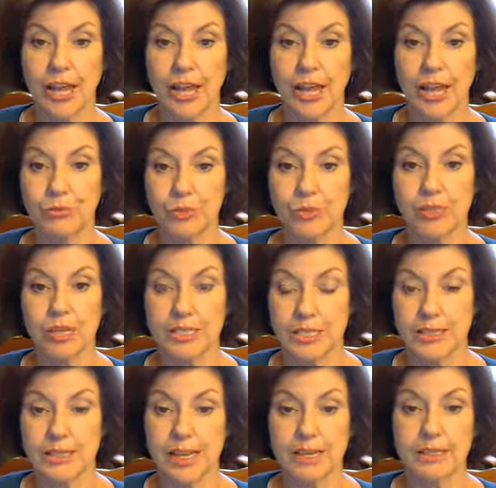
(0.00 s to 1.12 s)
and realize
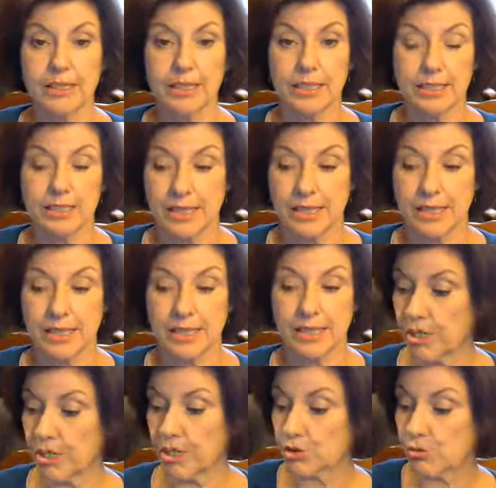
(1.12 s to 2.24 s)
that that need is there,
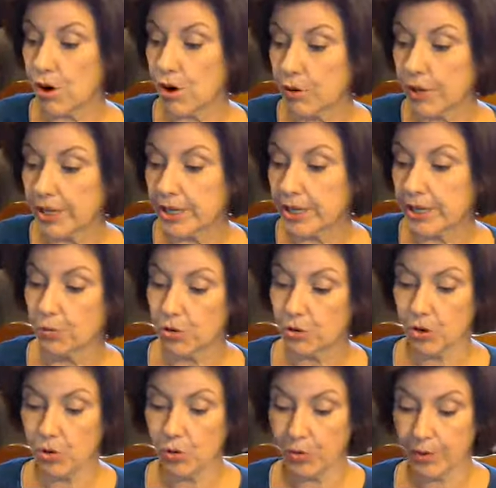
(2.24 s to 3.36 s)
it's growing, it won't
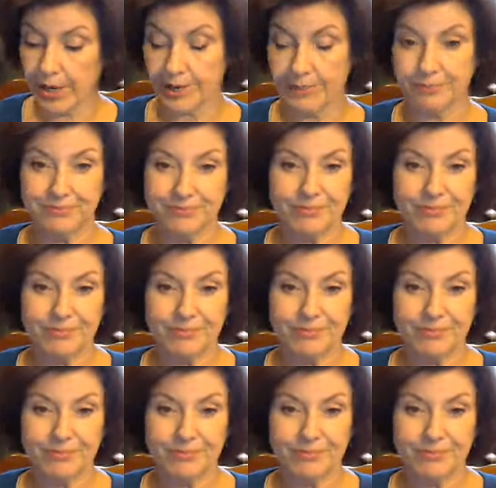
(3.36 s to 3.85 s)
go away.